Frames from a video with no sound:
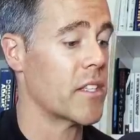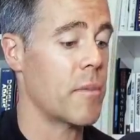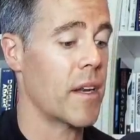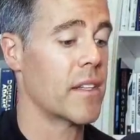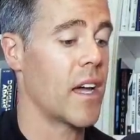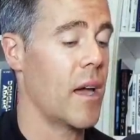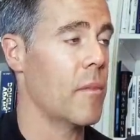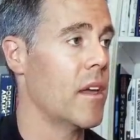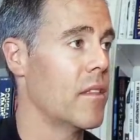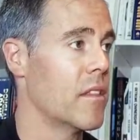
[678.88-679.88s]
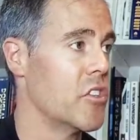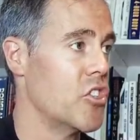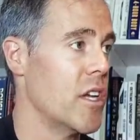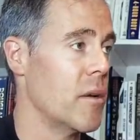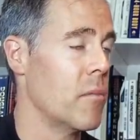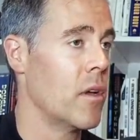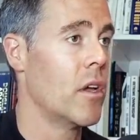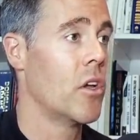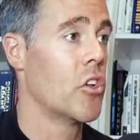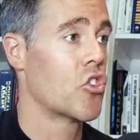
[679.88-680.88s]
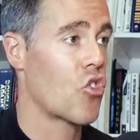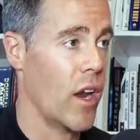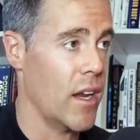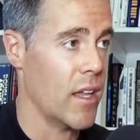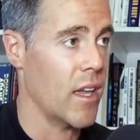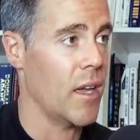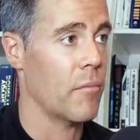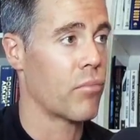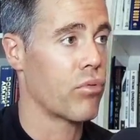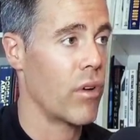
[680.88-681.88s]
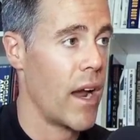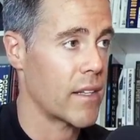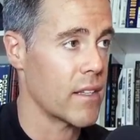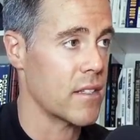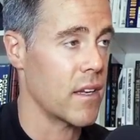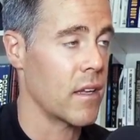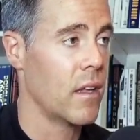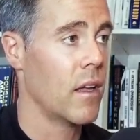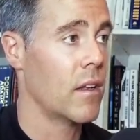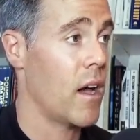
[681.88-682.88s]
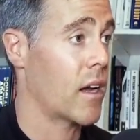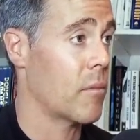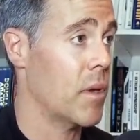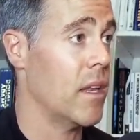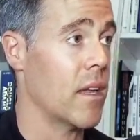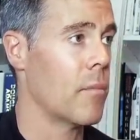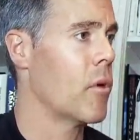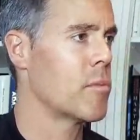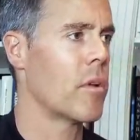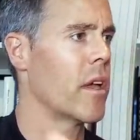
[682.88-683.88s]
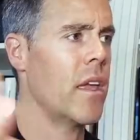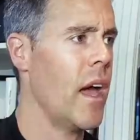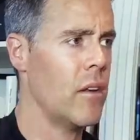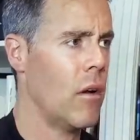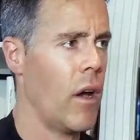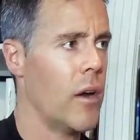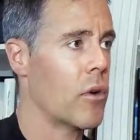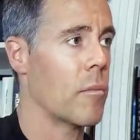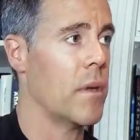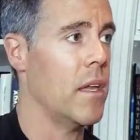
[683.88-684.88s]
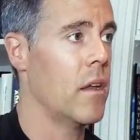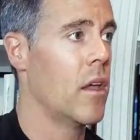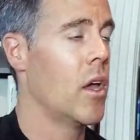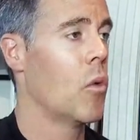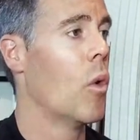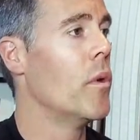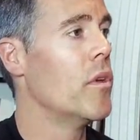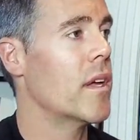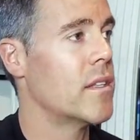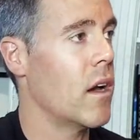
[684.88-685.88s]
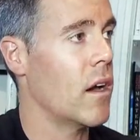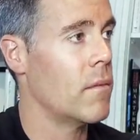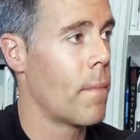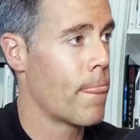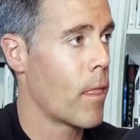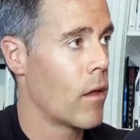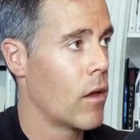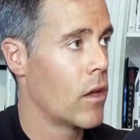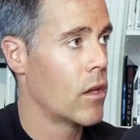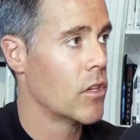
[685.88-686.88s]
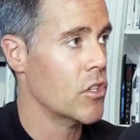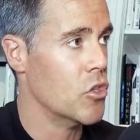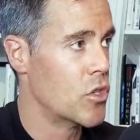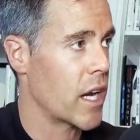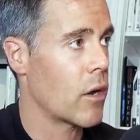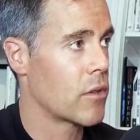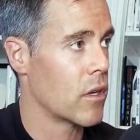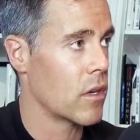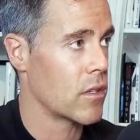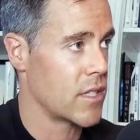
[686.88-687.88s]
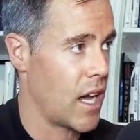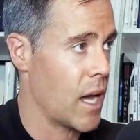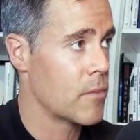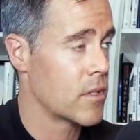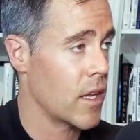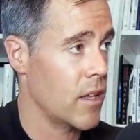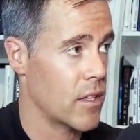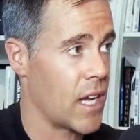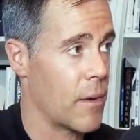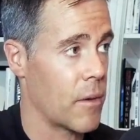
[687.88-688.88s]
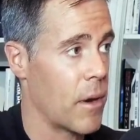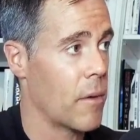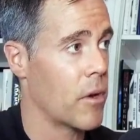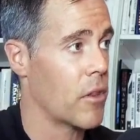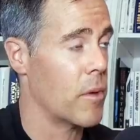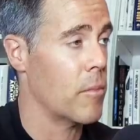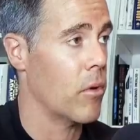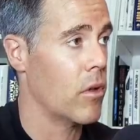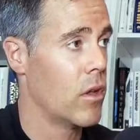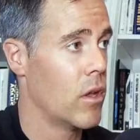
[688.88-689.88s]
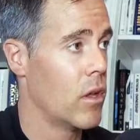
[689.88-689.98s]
is spending time in the gym, training and practicing, not competing. And most people are like, yeah, no, I don't compete. Well, when you get done, do you check out the times and time, compare them to other people?